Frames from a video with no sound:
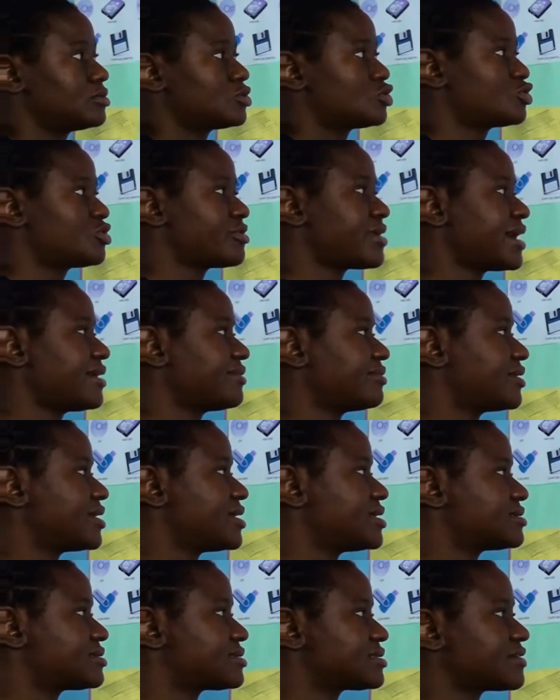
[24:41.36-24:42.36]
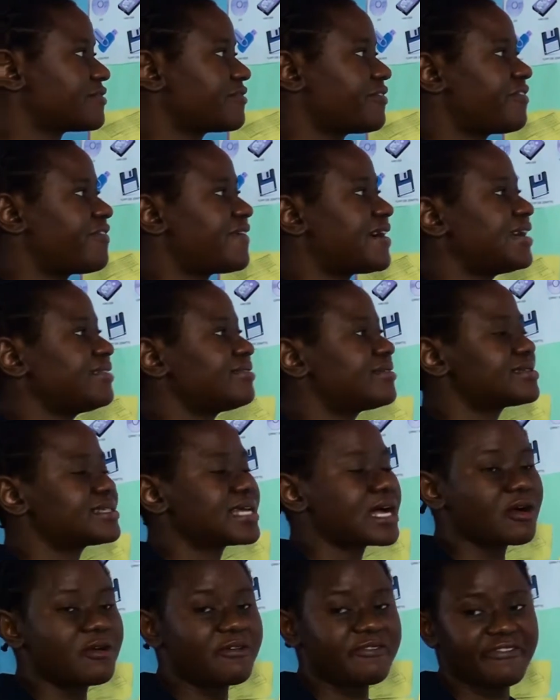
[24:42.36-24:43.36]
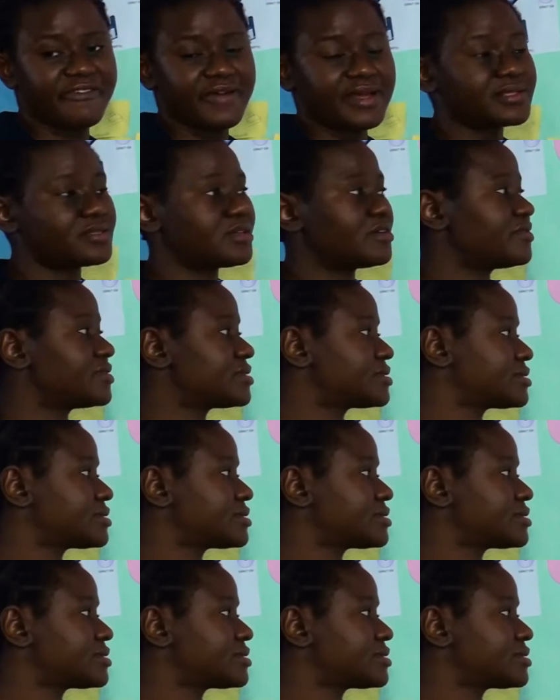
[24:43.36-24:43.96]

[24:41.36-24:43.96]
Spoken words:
Try this. Find the circumference of a